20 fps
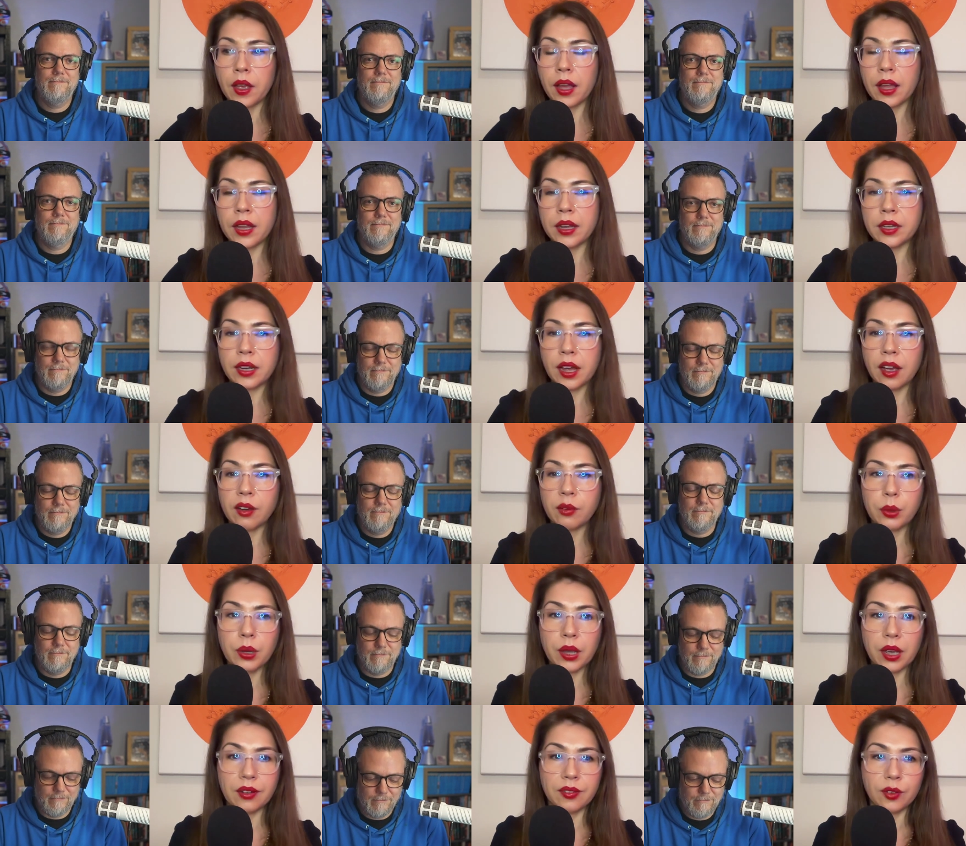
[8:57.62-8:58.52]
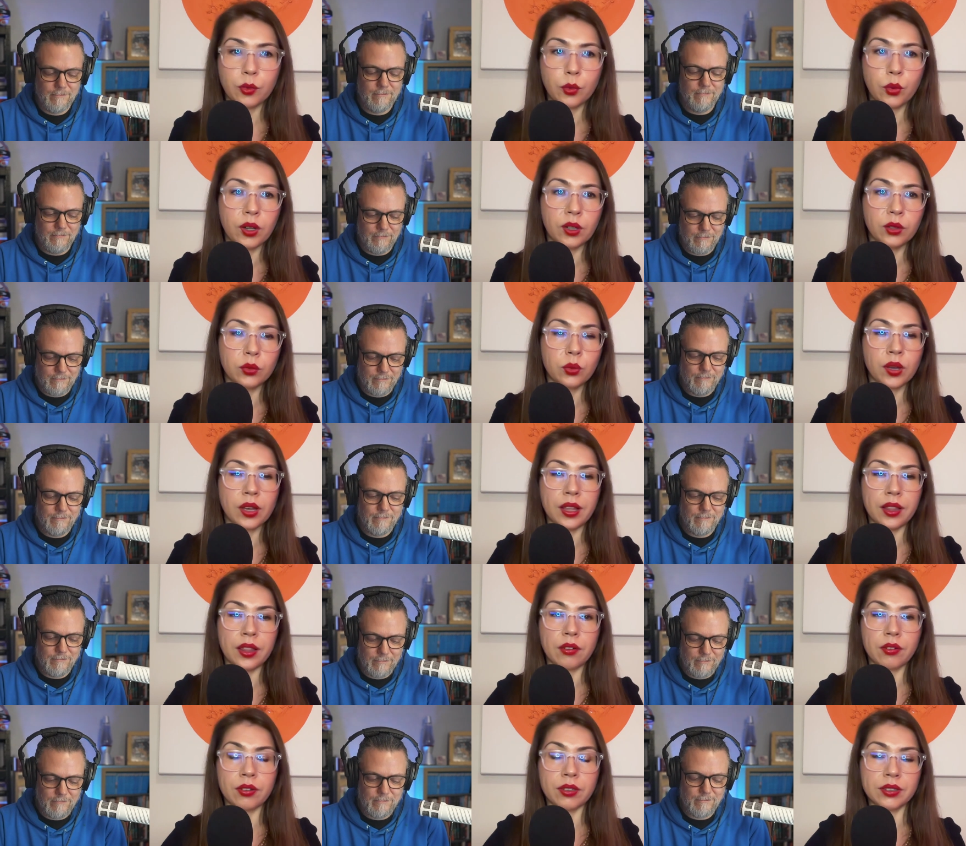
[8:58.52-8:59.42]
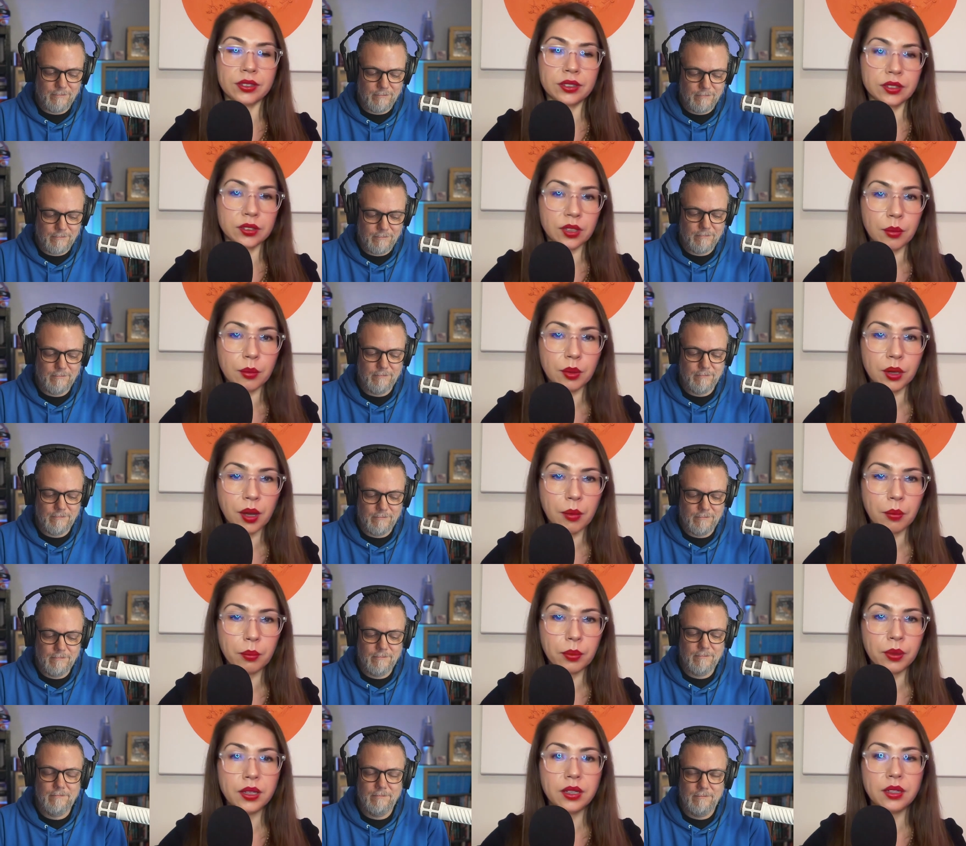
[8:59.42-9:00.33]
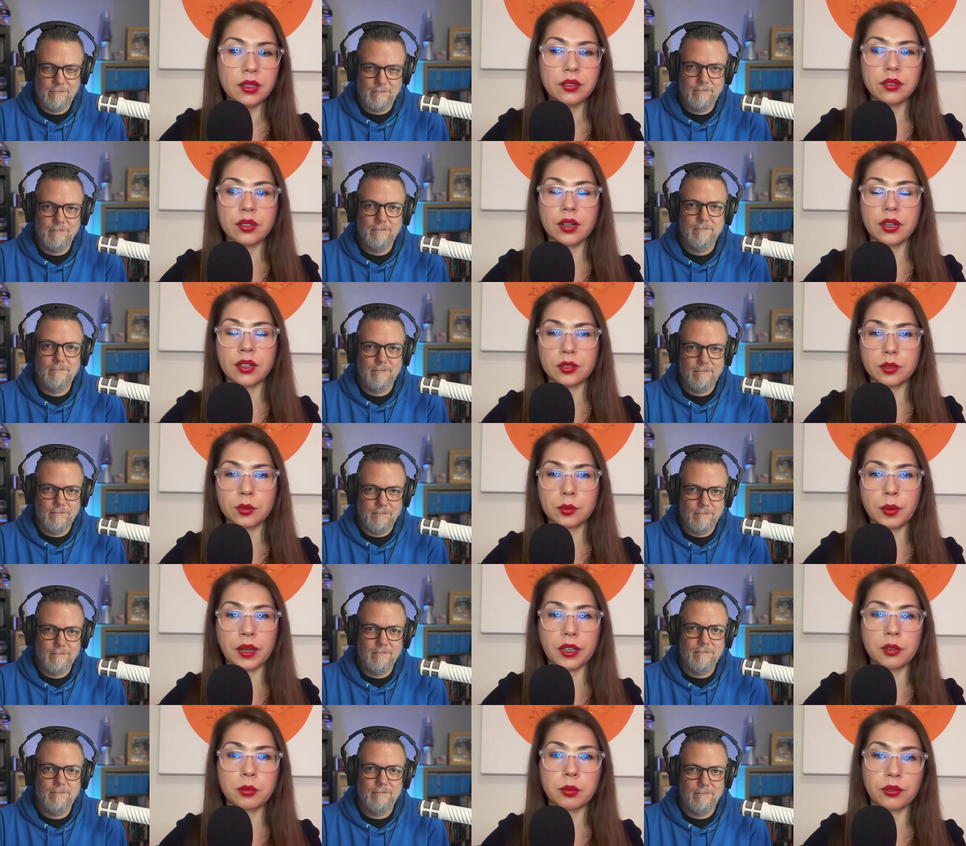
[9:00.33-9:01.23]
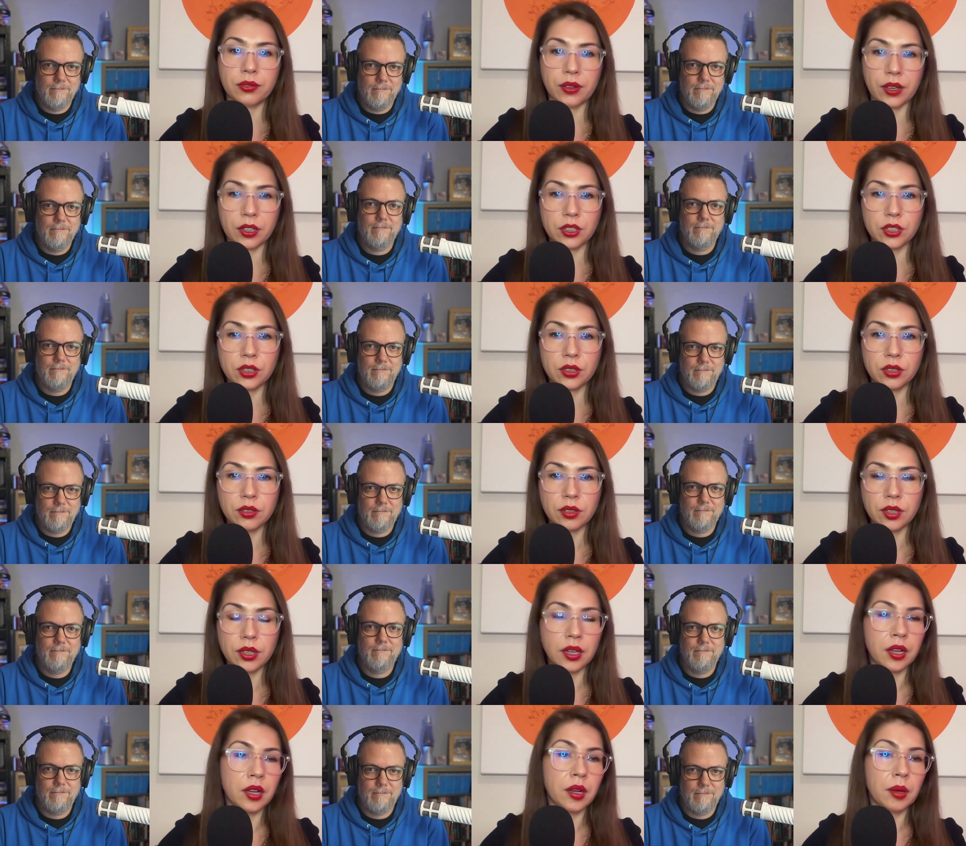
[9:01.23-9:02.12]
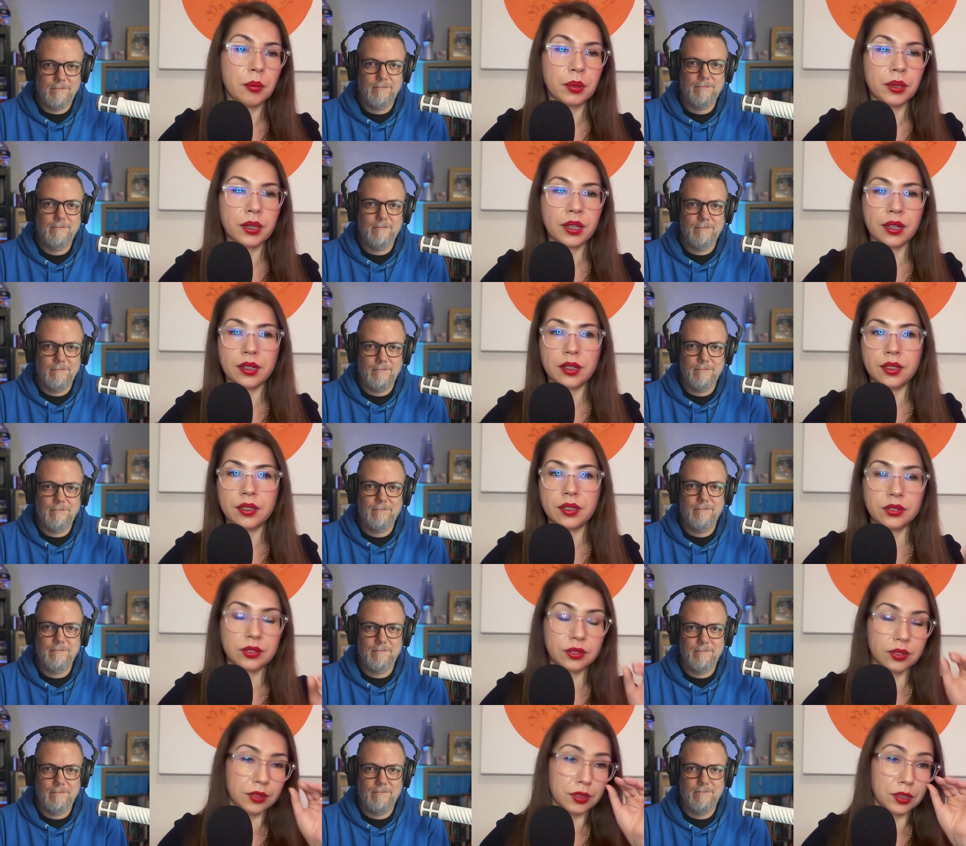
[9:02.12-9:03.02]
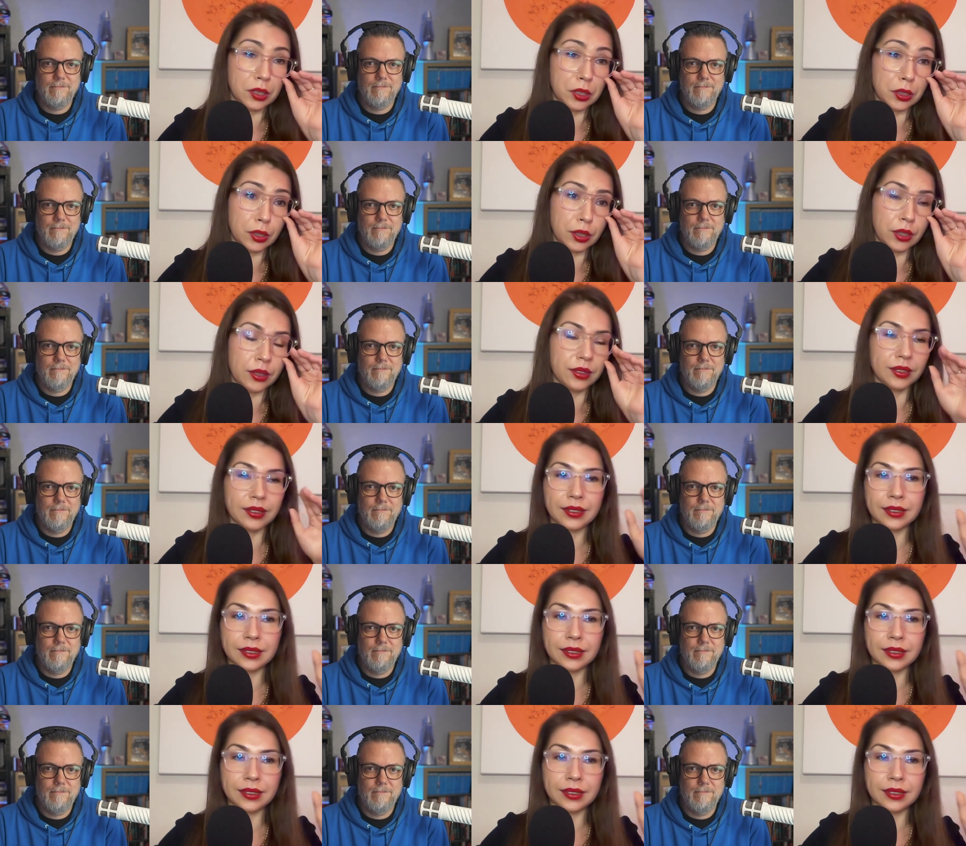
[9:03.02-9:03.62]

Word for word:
Speaker 1: And now we have a world where there are some companies that expect perfection because, you know,